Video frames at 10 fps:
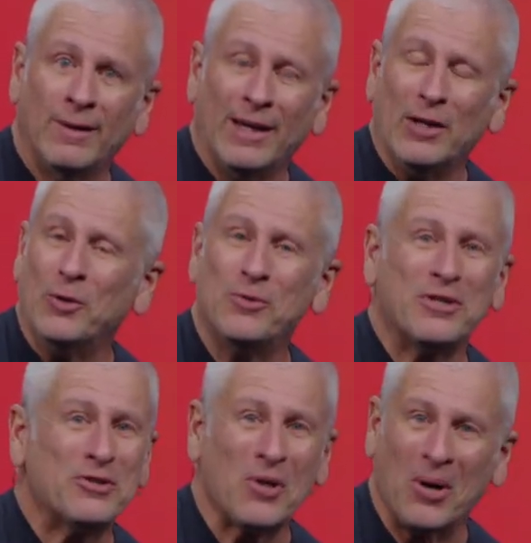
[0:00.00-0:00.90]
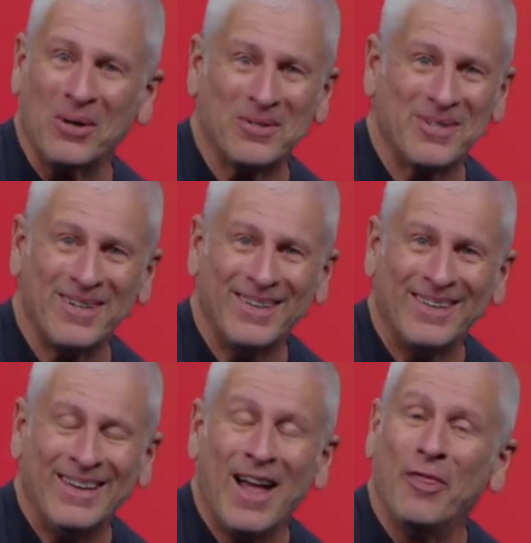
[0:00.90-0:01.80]
And who's in charge?
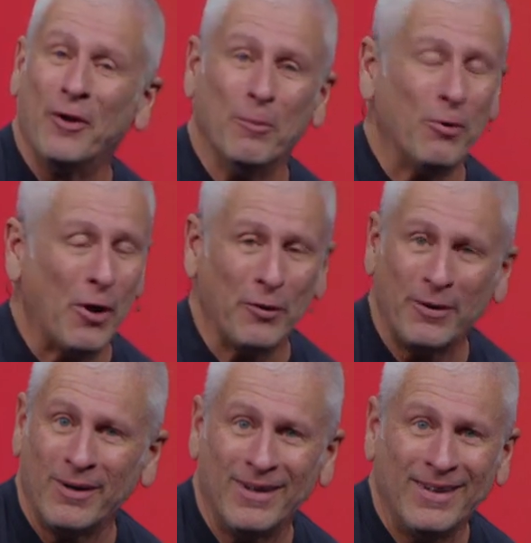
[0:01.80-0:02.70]
Their brother.